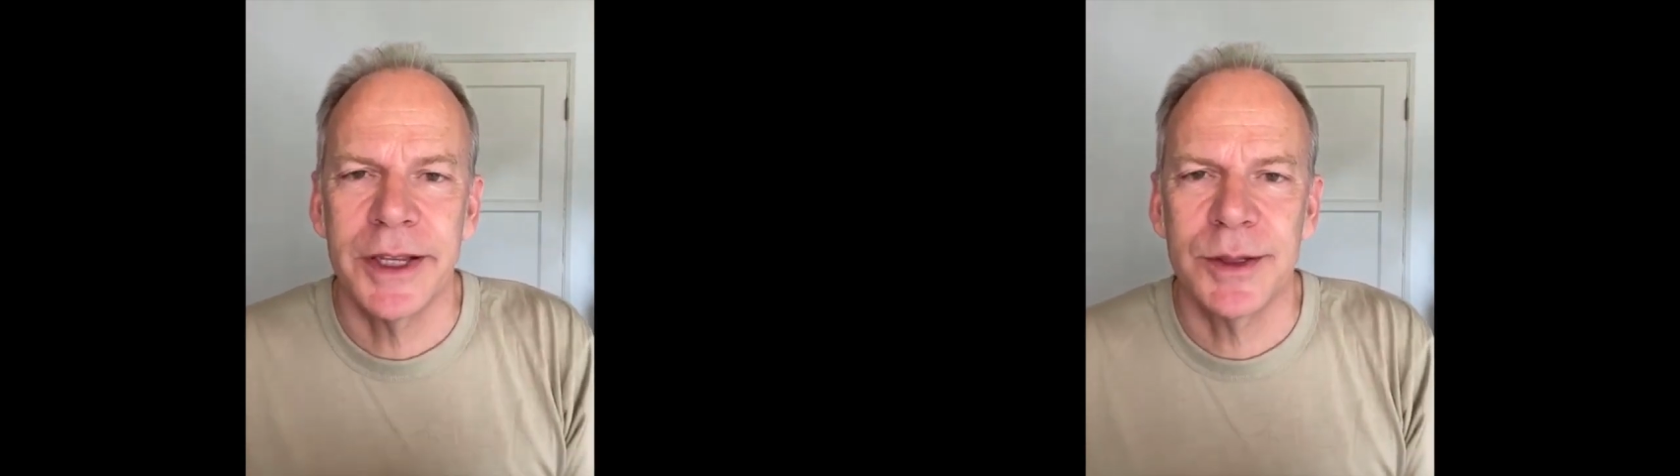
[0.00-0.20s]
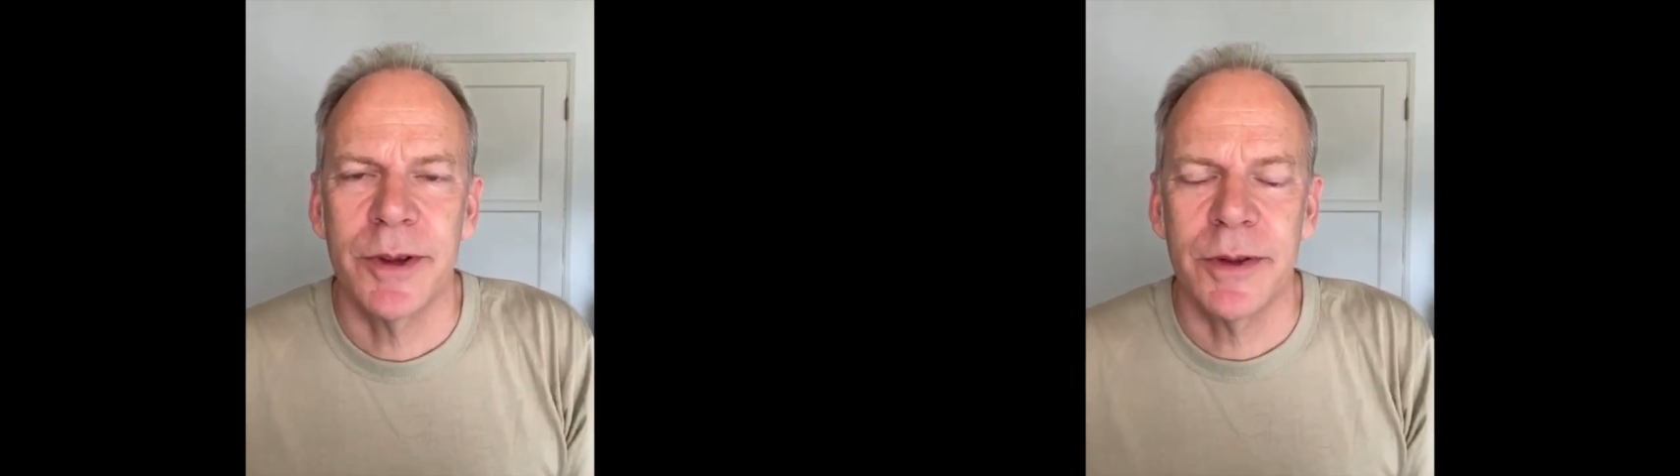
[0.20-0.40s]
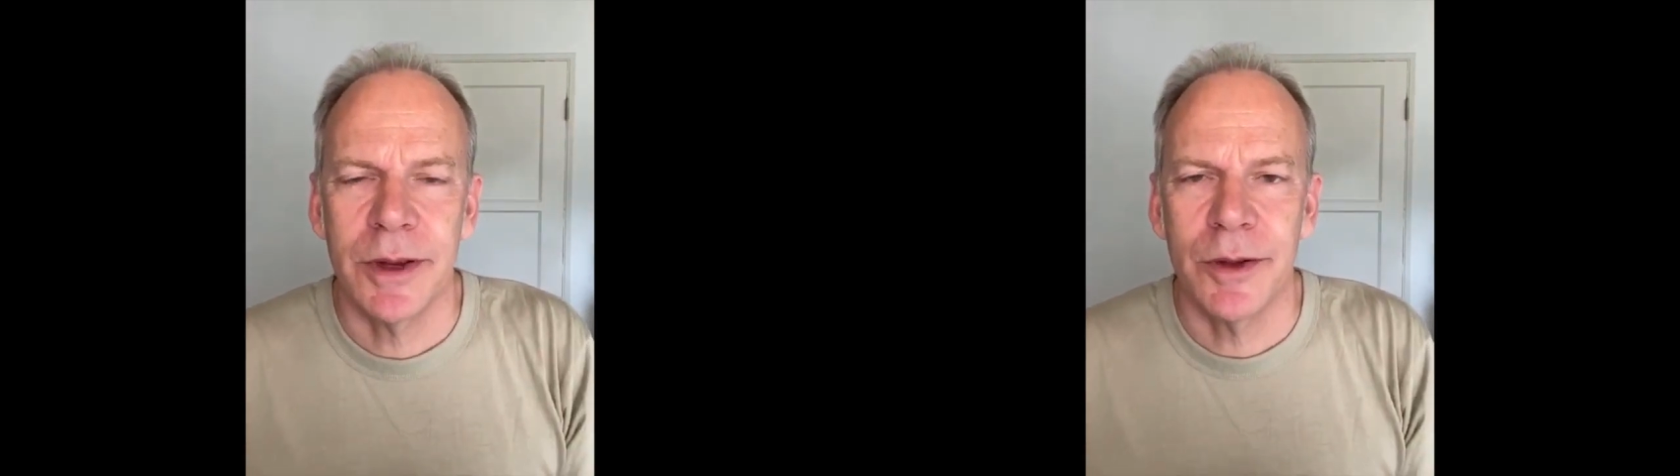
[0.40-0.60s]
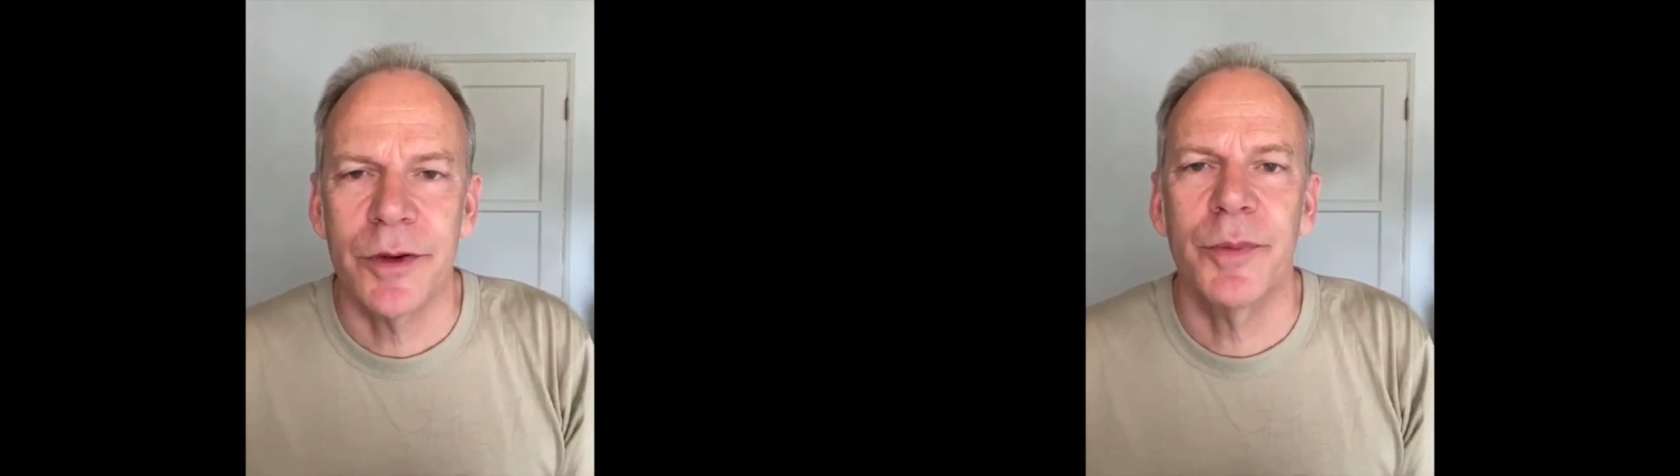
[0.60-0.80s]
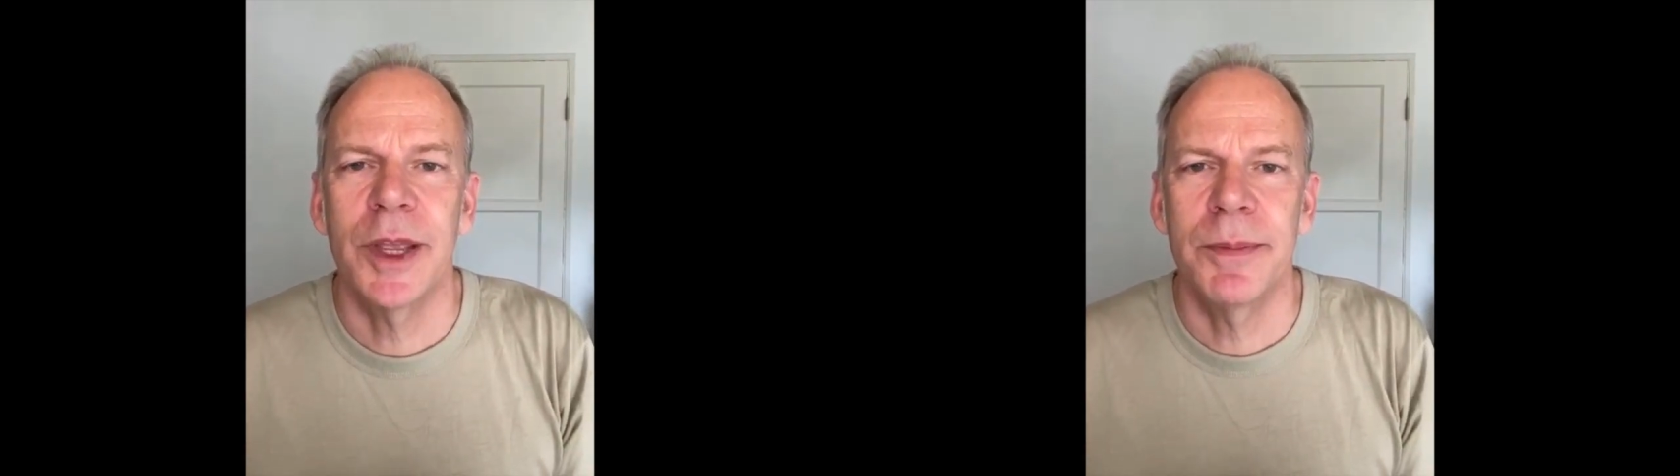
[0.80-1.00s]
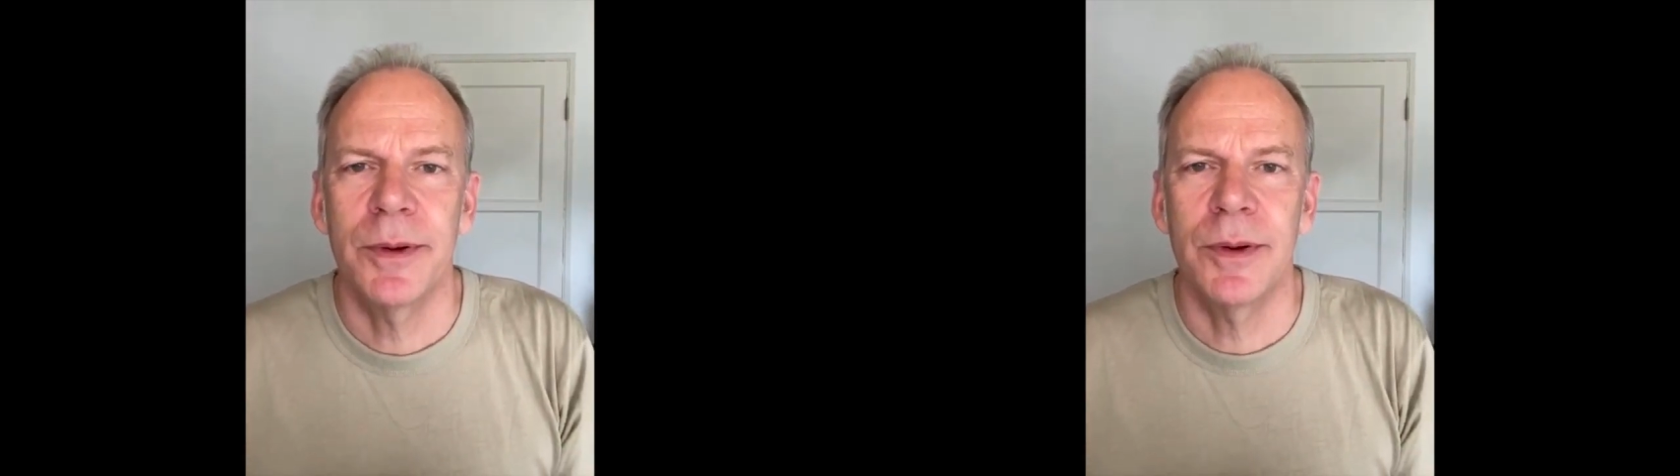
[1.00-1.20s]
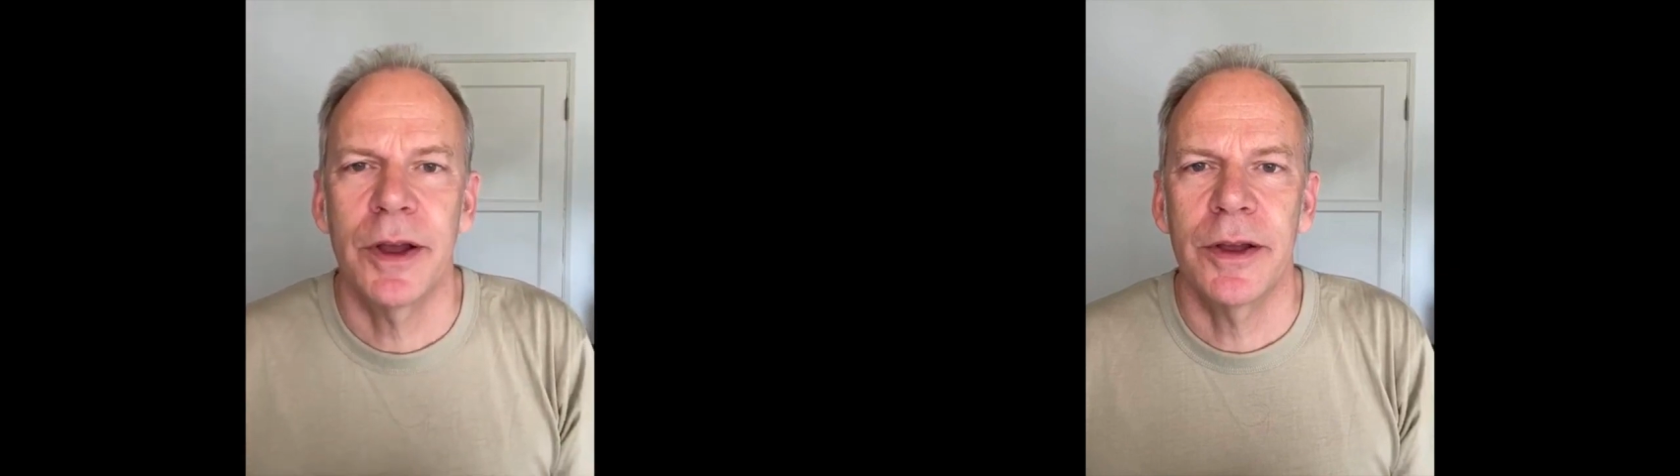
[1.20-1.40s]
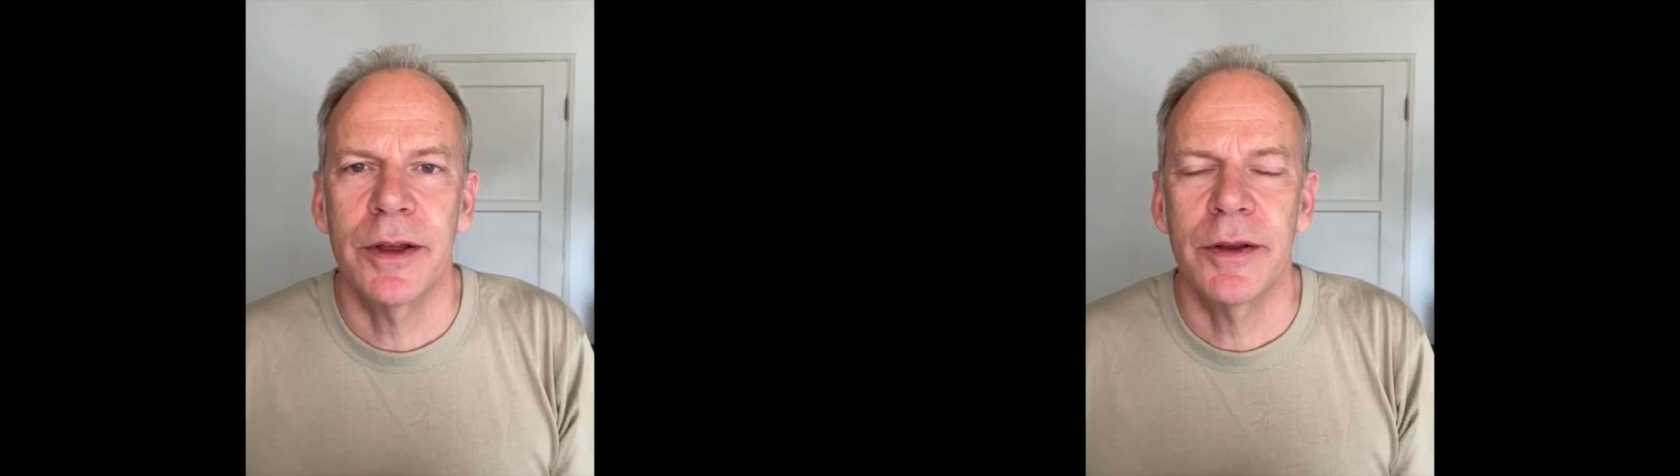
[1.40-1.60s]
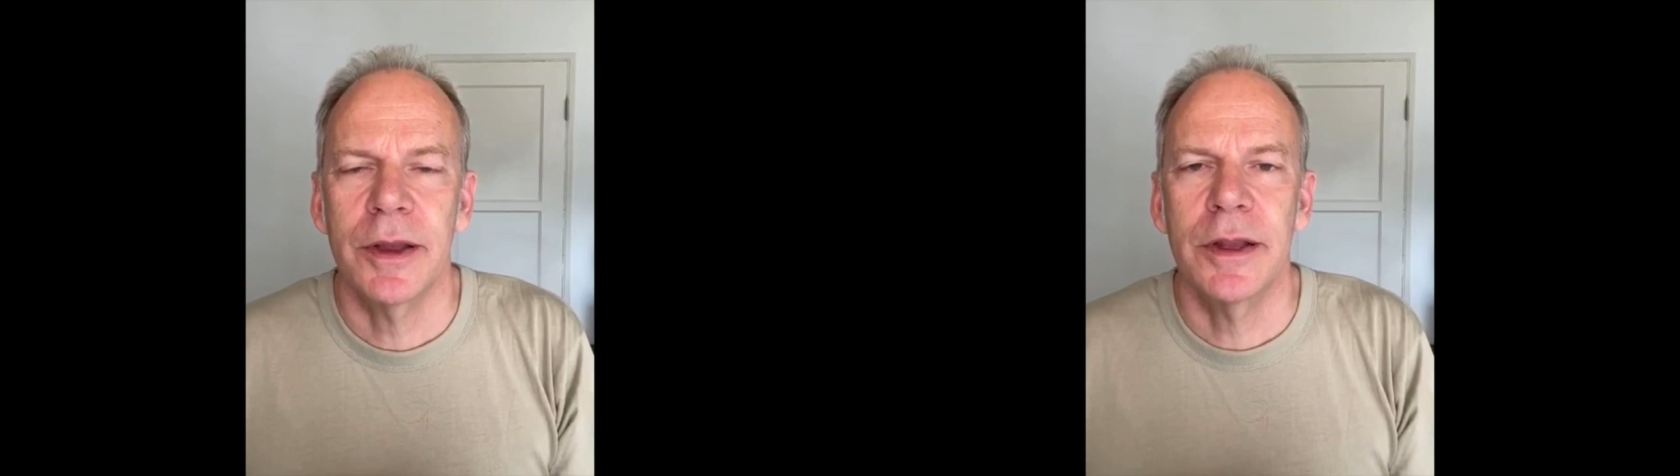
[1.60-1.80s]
where a lot of people are